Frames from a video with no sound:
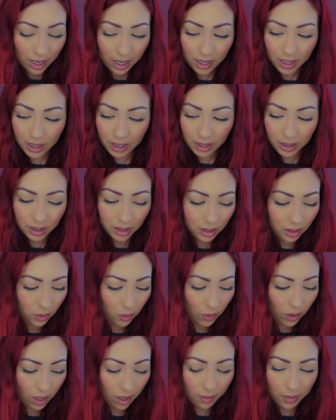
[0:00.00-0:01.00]
And
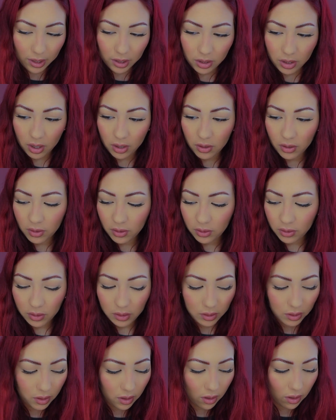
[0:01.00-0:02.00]
we got
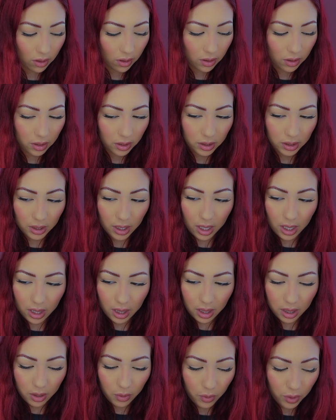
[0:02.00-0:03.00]
McDonald's on the
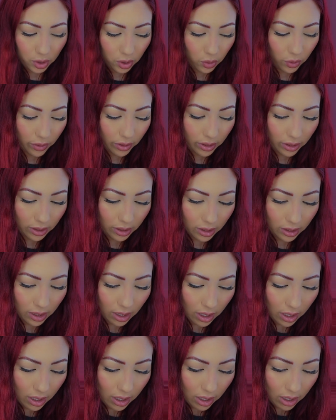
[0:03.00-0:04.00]
10th, which was